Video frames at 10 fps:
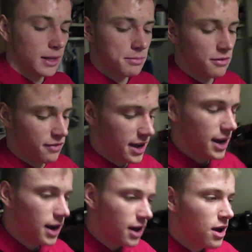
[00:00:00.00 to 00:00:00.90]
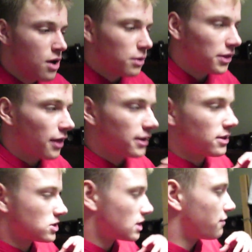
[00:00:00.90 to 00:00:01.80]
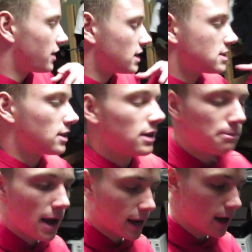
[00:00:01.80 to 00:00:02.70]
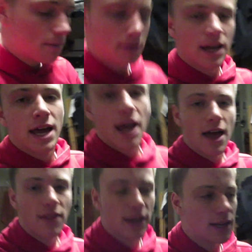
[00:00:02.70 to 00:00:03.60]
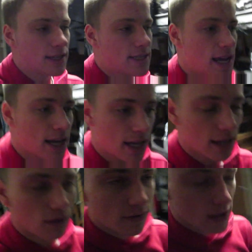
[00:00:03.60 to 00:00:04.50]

up the van with all the other stuff that I still need to pack up, and then take the